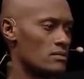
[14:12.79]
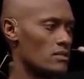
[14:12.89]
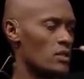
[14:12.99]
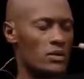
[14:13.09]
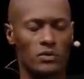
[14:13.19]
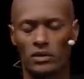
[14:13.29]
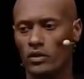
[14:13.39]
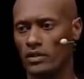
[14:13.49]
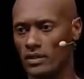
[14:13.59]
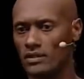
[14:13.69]
no one will
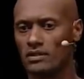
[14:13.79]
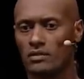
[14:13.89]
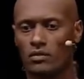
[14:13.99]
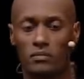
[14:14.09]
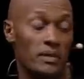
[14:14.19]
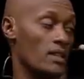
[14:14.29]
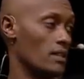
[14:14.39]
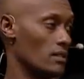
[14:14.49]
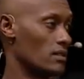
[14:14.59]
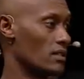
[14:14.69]
notice, or be
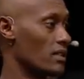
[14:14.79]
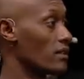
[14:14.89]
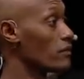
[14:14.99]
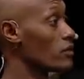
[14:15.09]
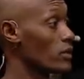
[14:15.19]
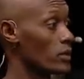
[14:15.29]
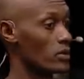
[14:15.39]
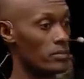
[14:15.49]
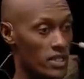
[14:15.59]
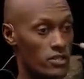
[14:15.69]
killed and therefore no one
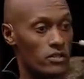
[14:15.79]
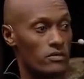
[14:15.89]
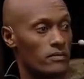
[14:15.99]
will miss you.